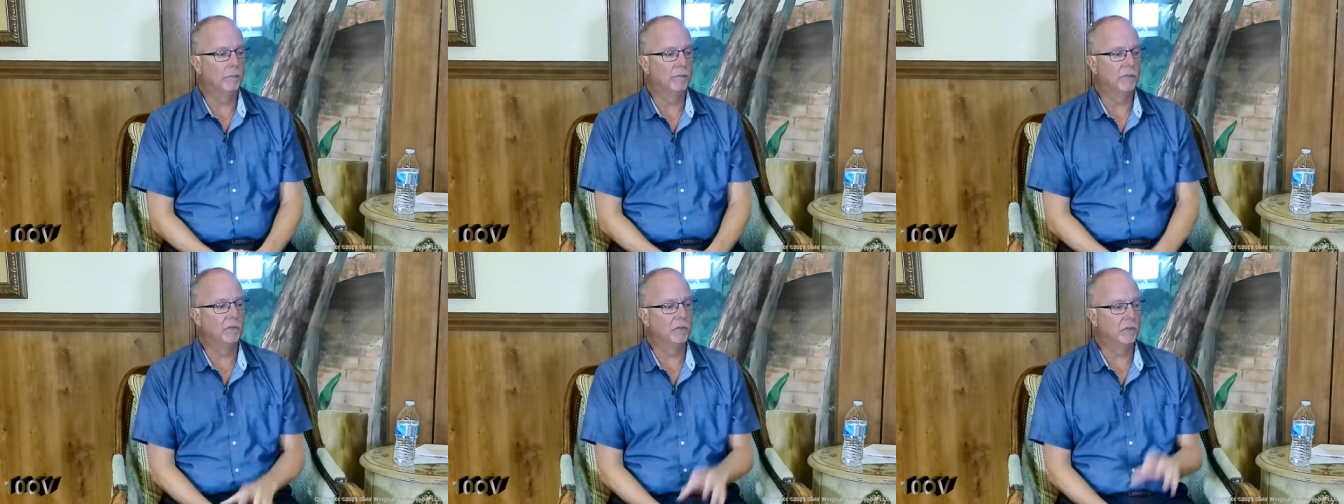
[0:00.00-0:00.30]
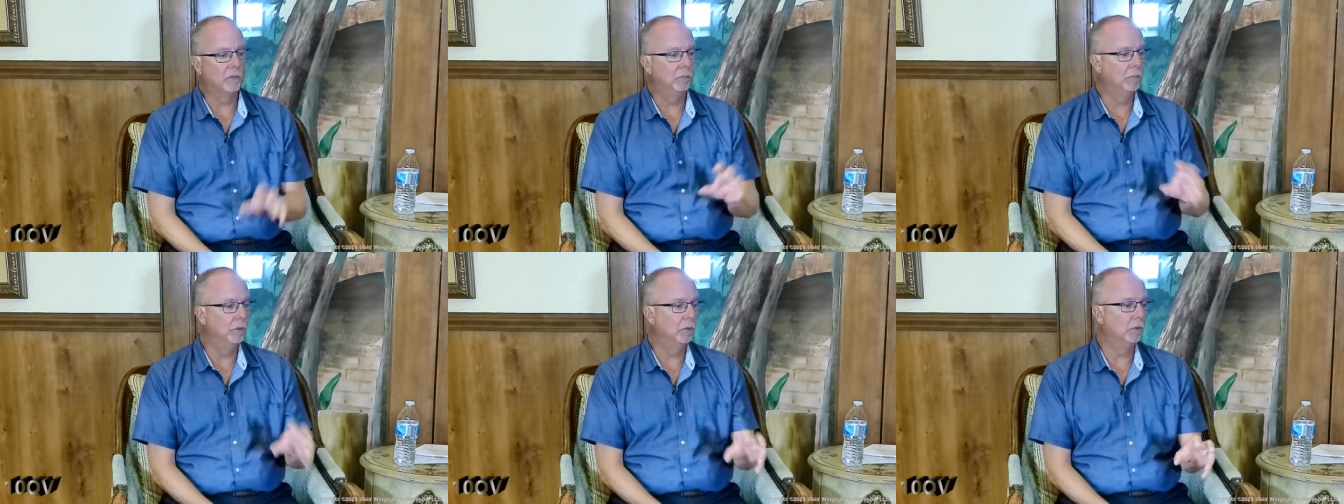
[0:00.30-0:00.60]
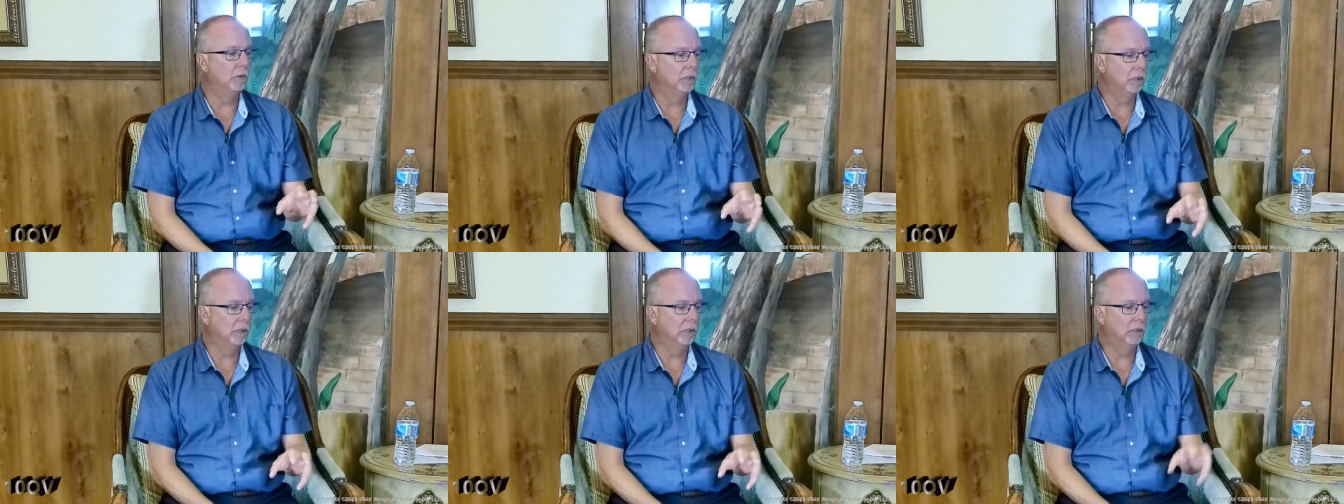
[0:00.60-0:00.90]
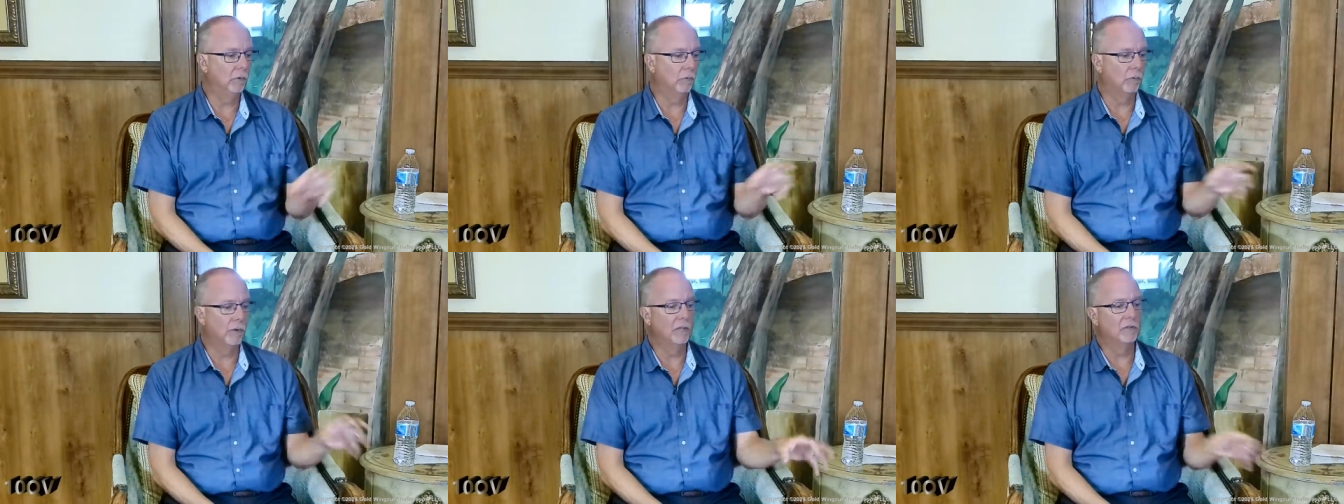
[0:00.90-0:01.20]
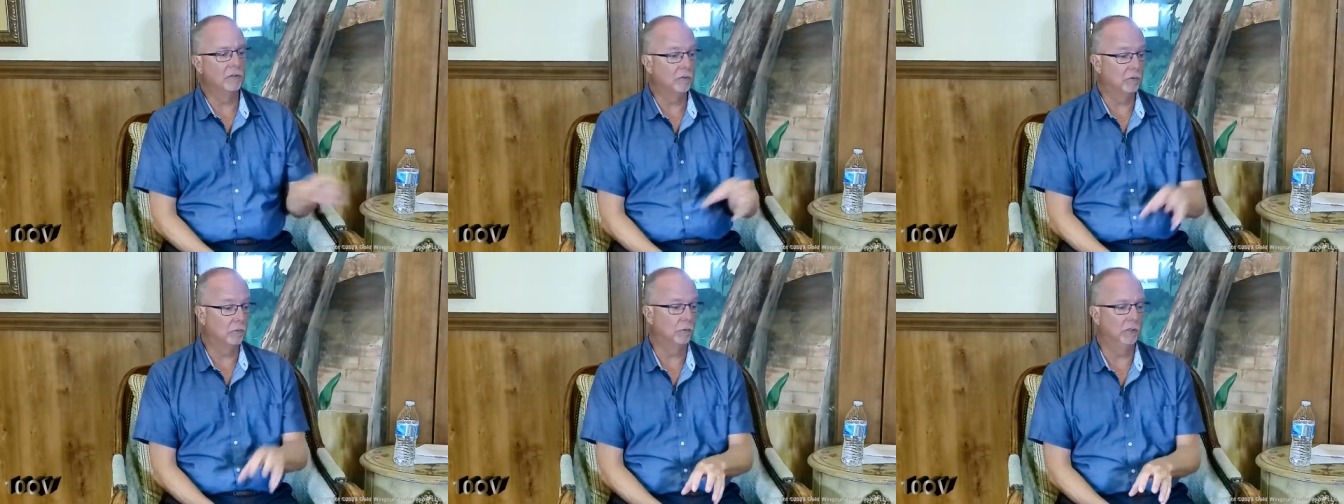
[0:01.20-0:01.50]
this community, the
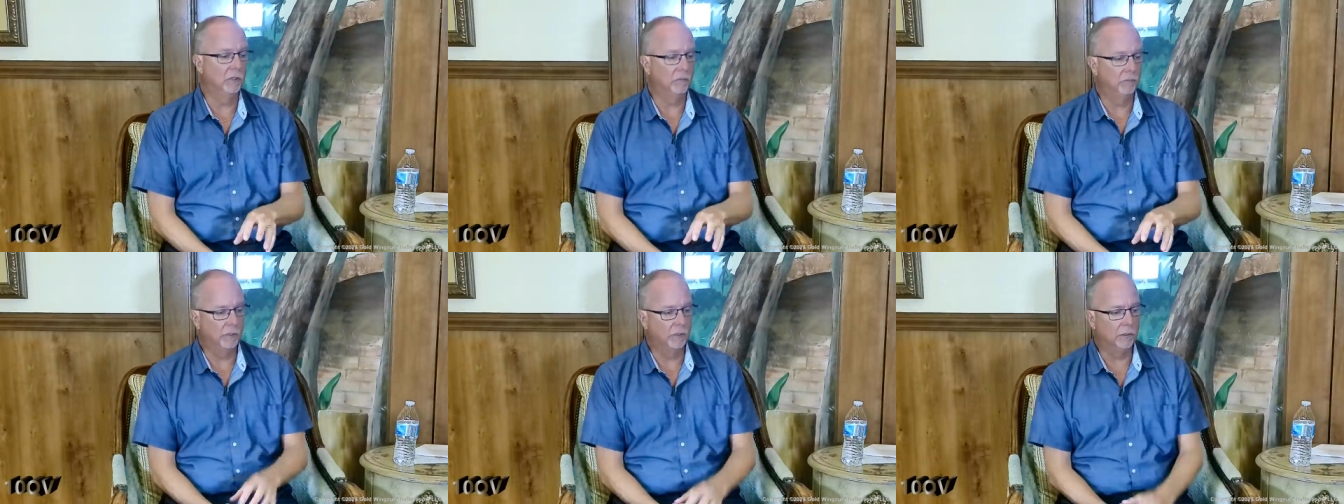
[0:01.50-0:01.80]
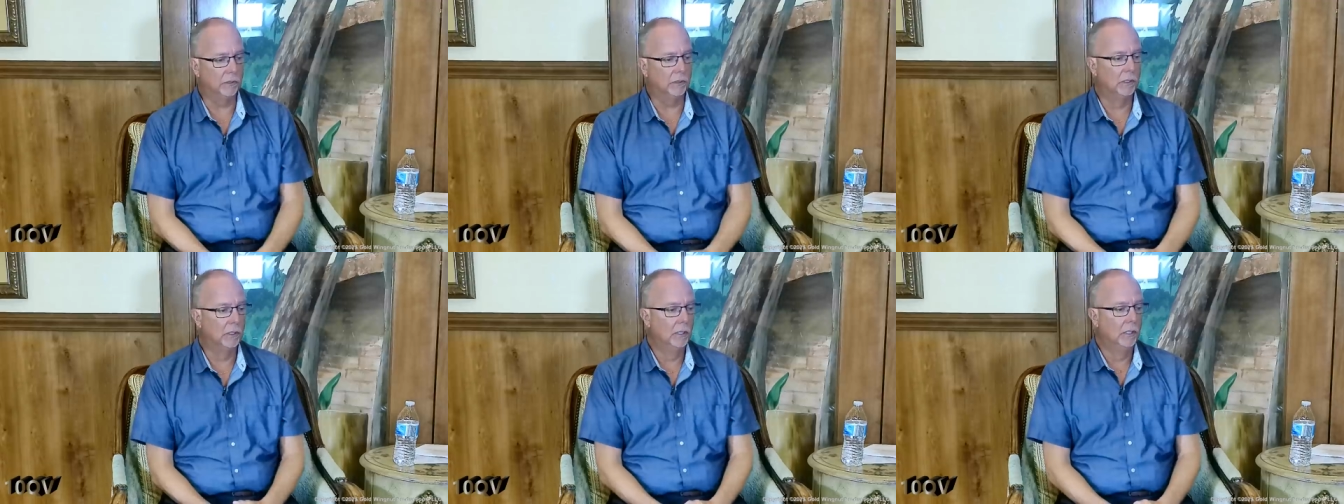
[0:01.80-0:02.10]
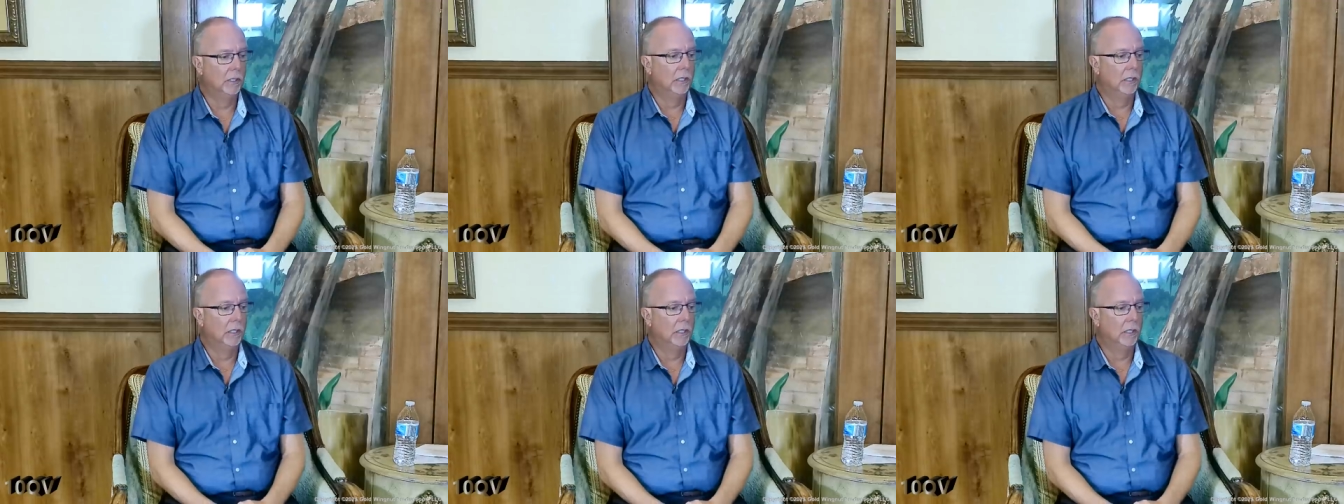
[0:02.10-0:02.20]
residents who live here,